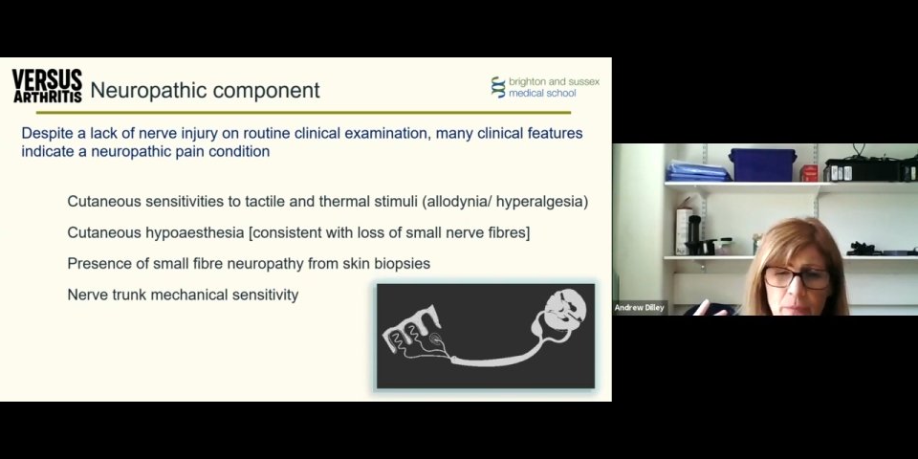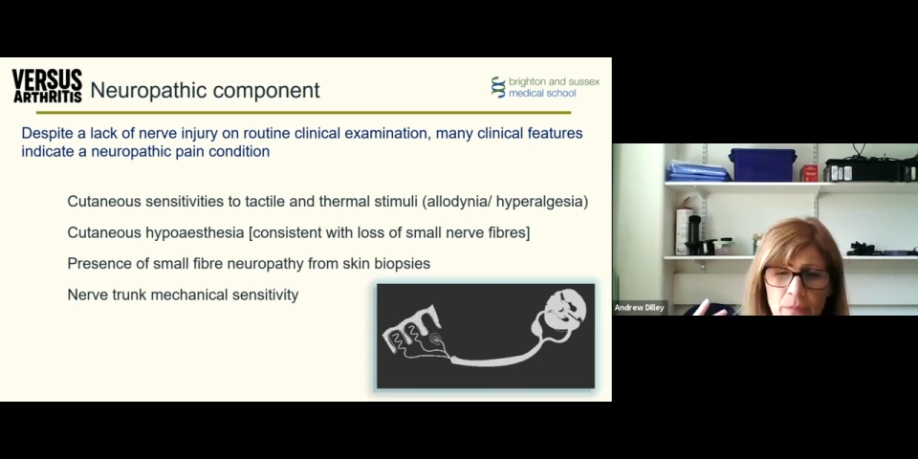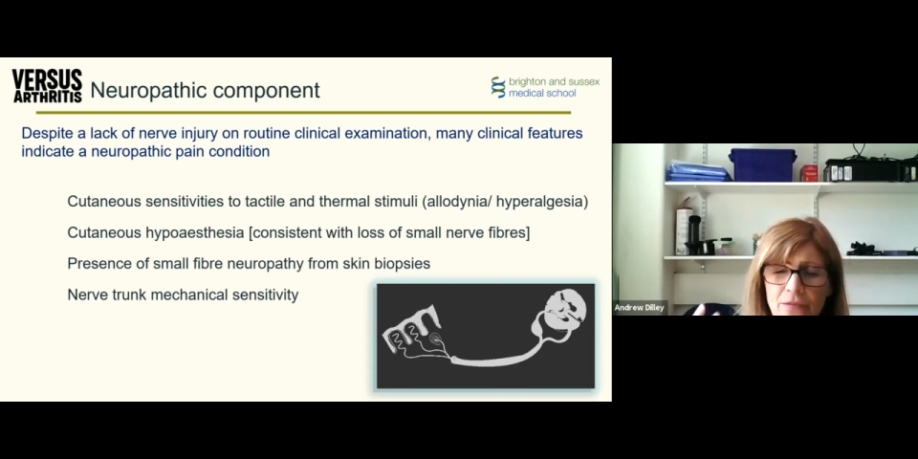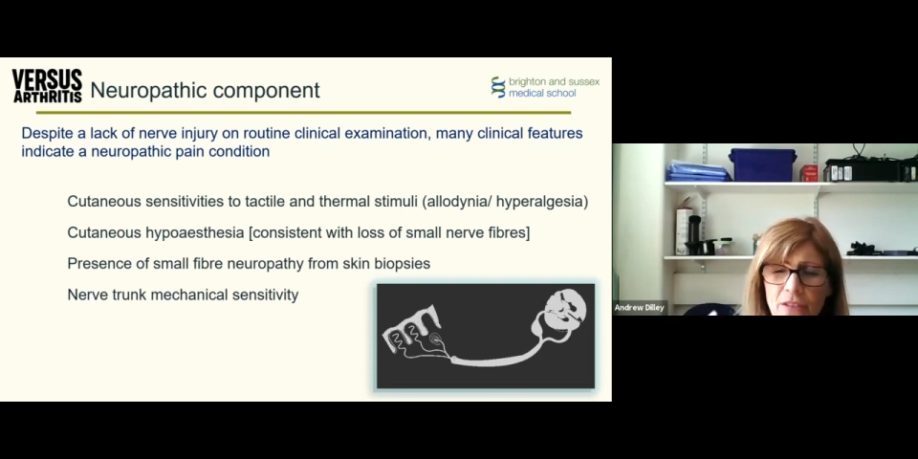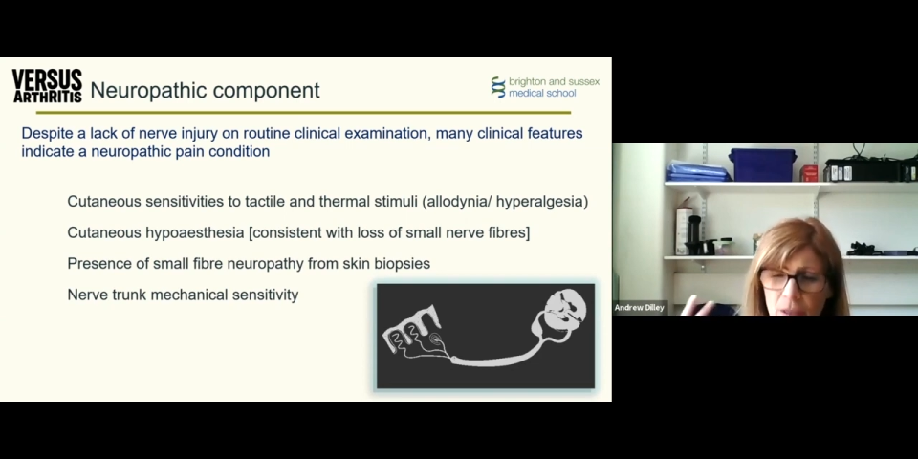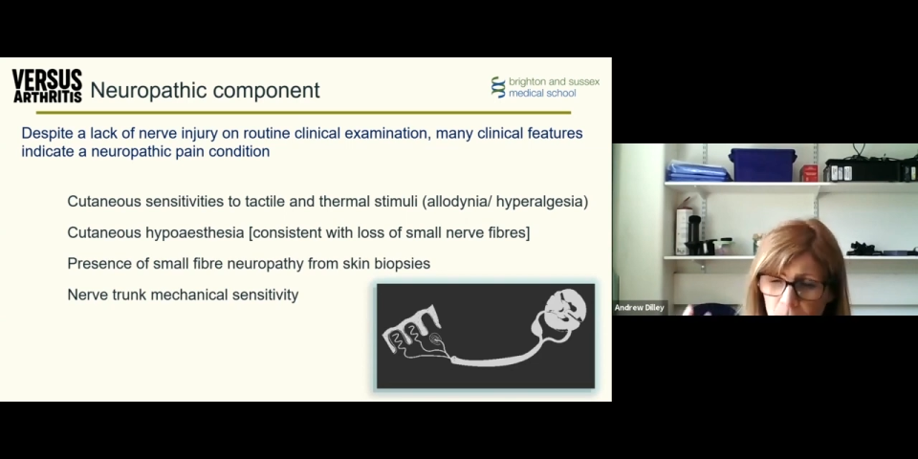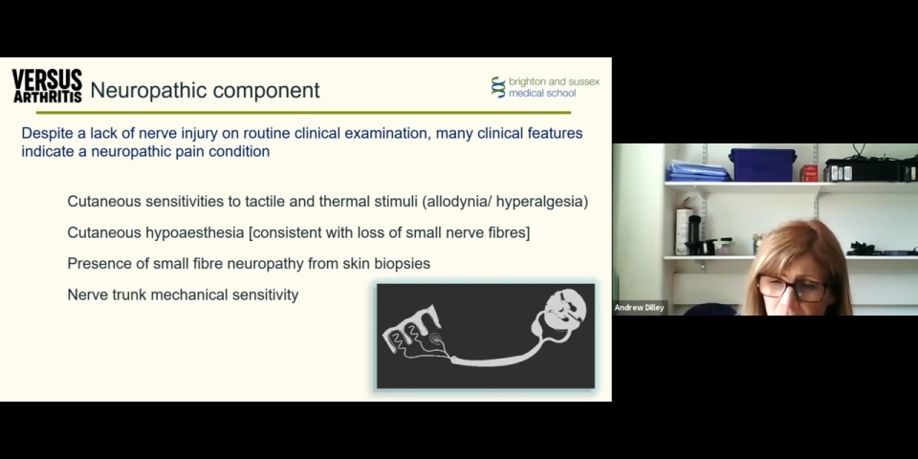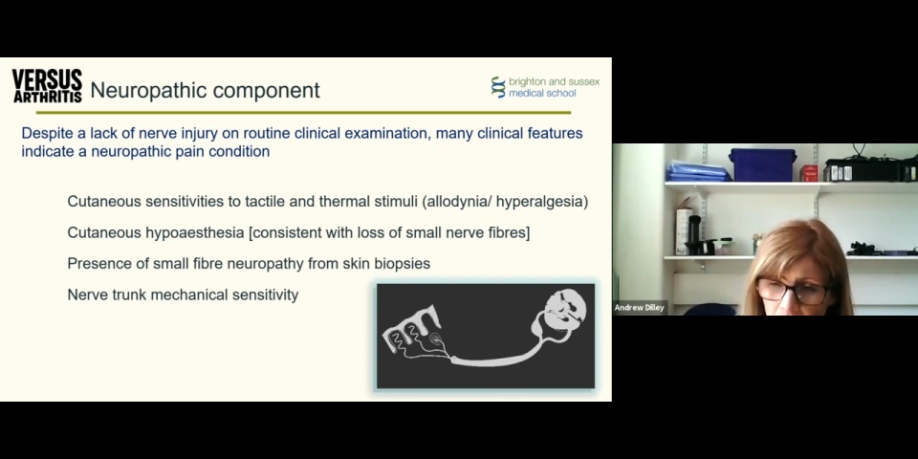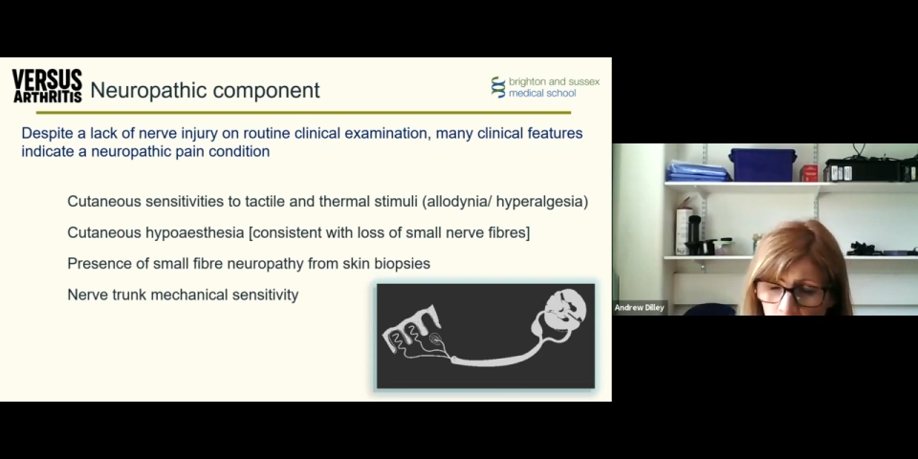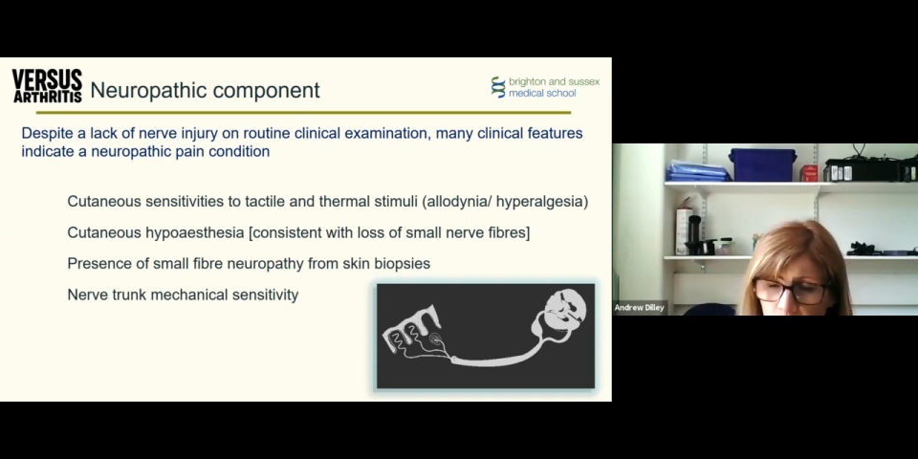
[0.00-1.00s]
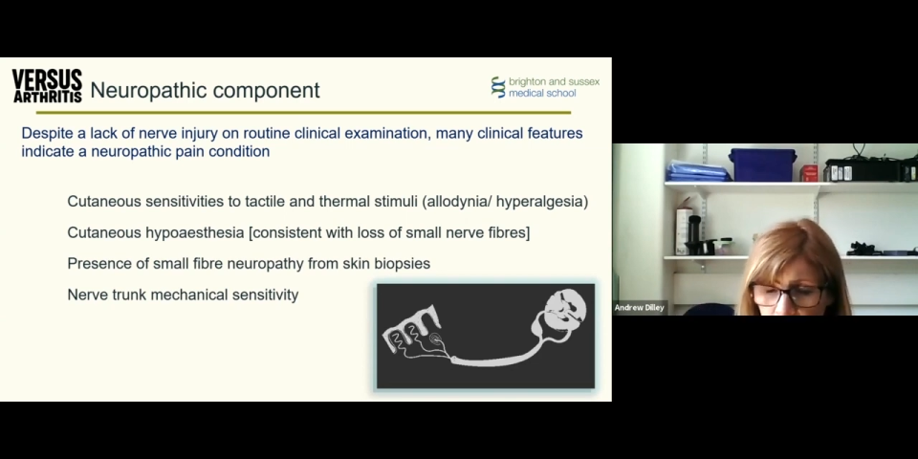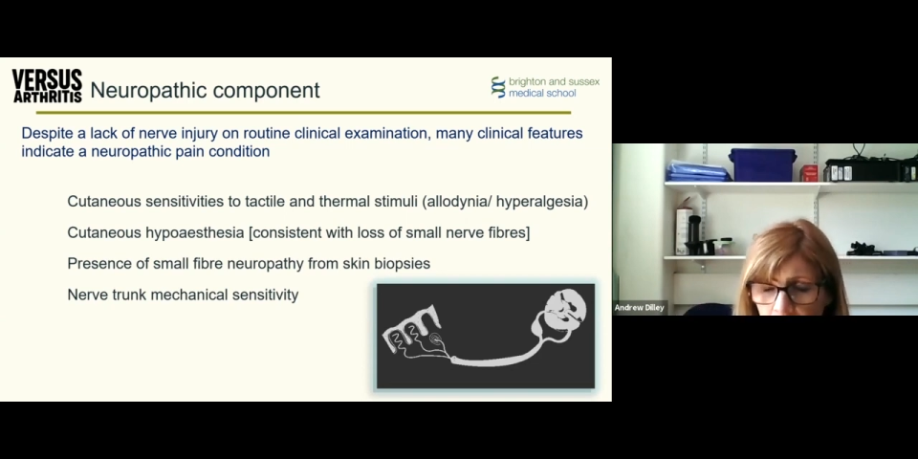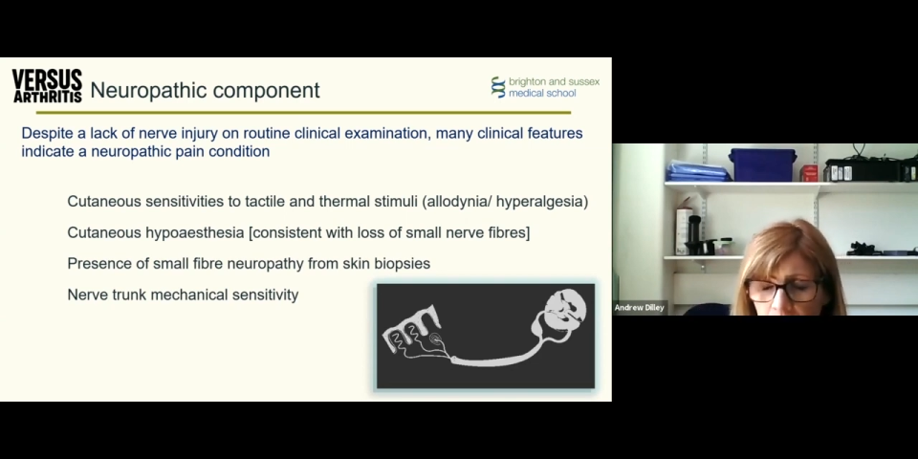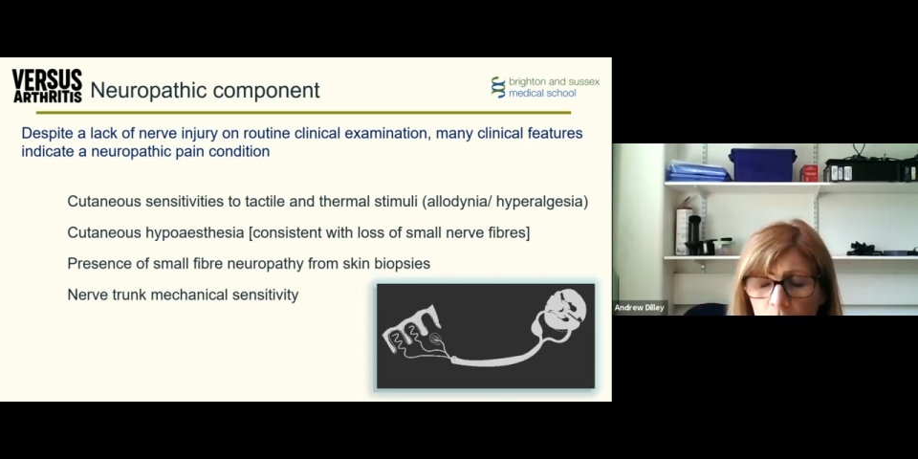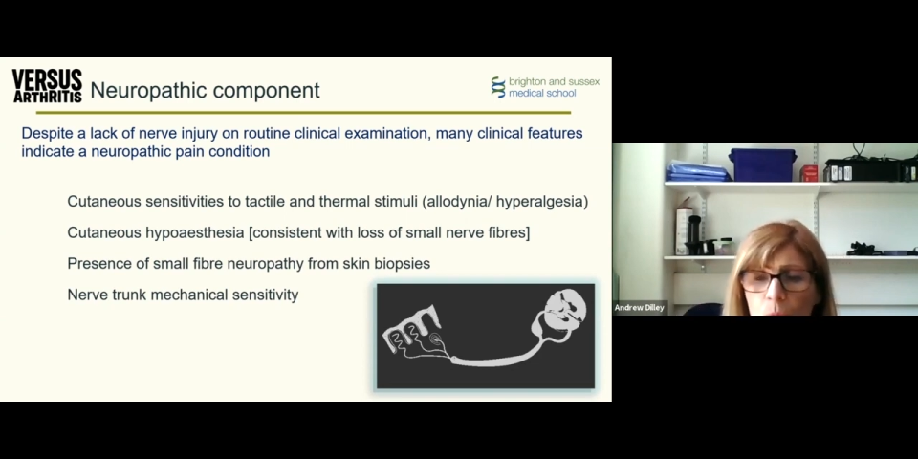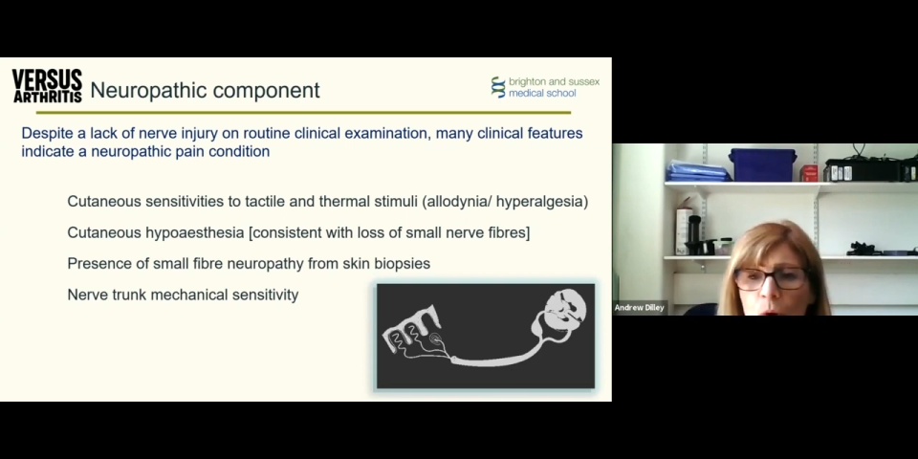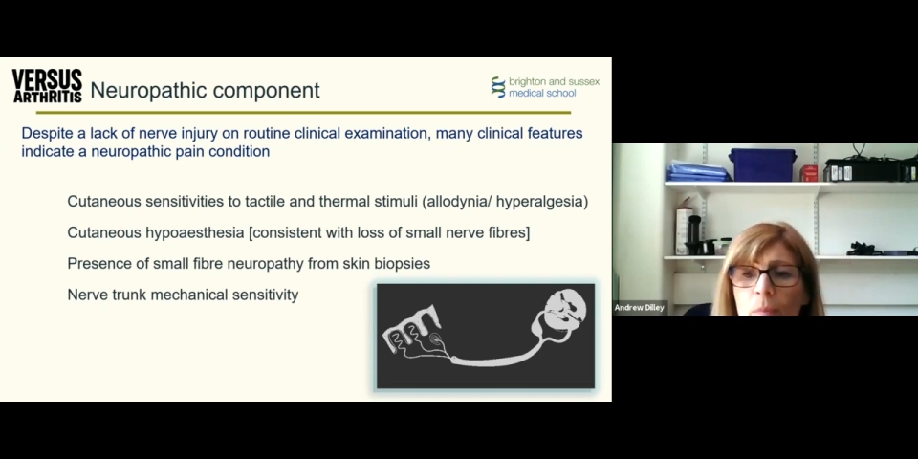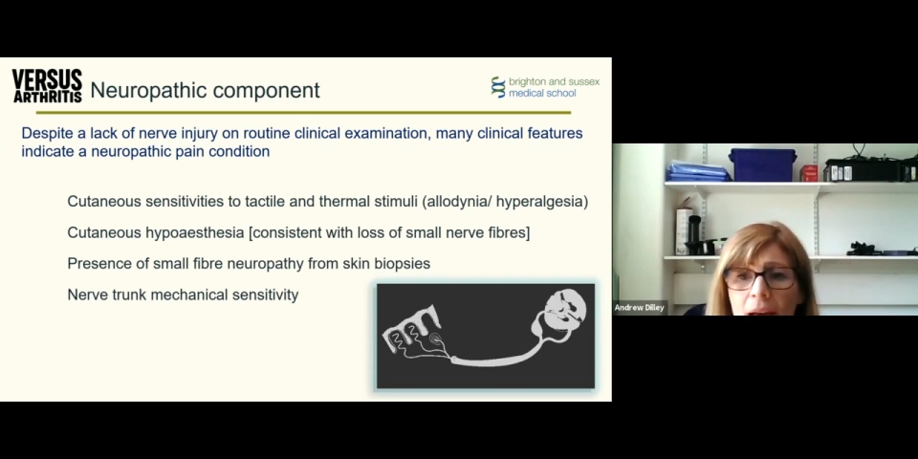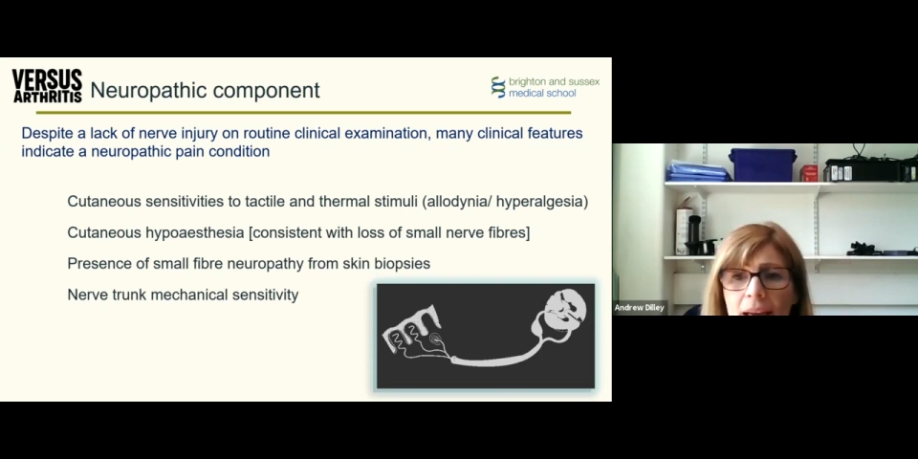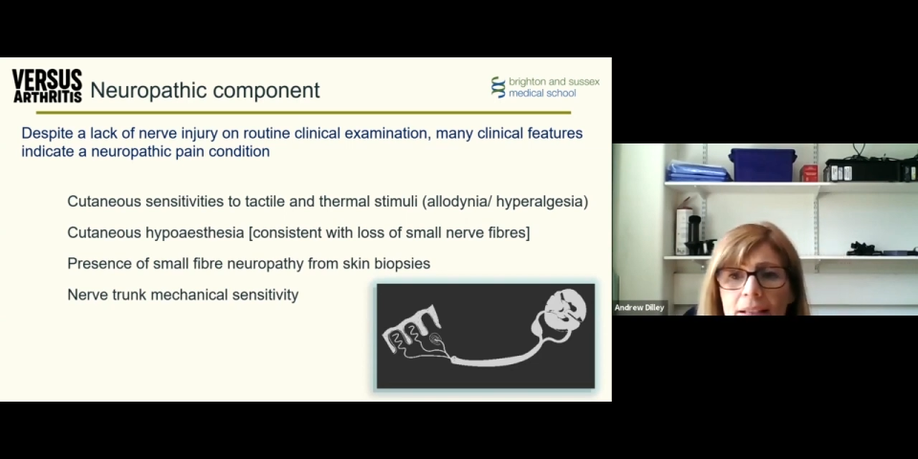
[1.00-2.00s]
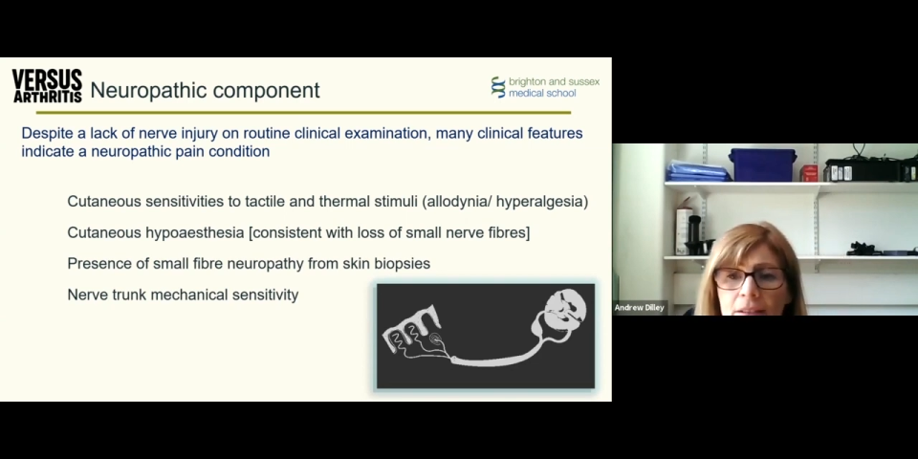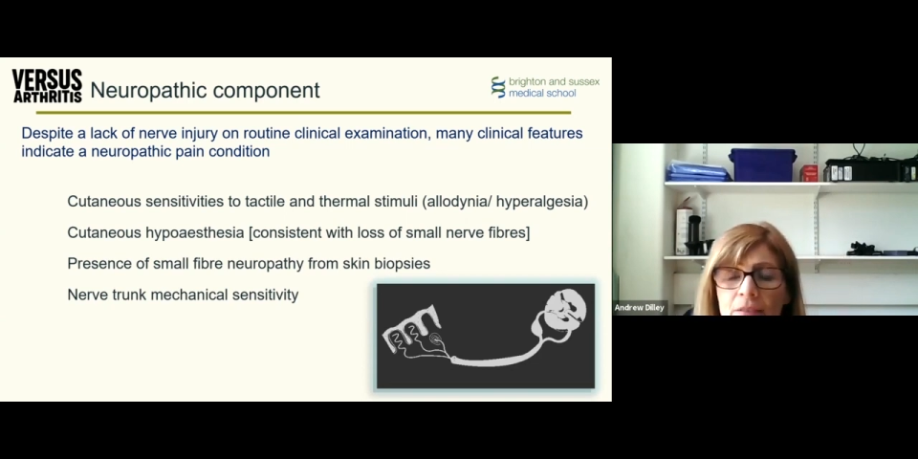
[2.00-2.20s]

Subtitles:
giving them a lot more pain,